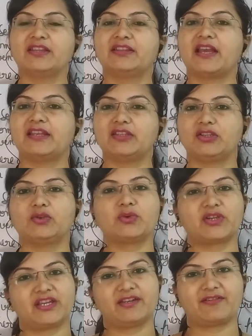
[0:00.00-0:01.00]
then
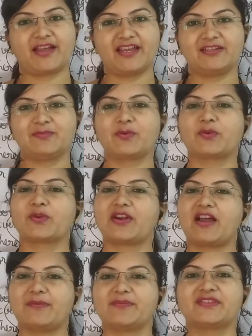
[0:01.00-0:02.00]
you can write
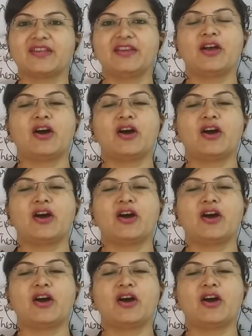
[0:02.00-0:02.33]
programs